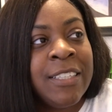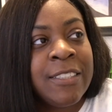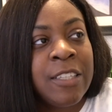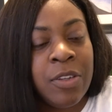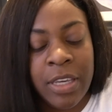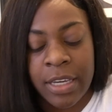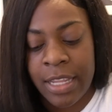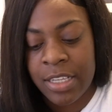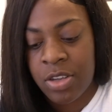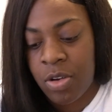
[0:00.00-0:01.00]
So yeah,
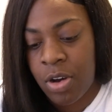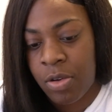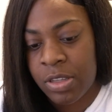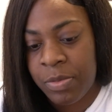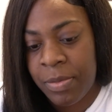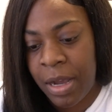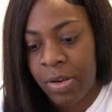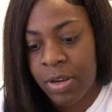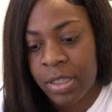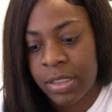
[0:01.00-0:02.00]
that's gonna always be my
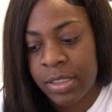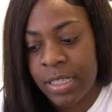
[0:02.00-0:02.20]
crush.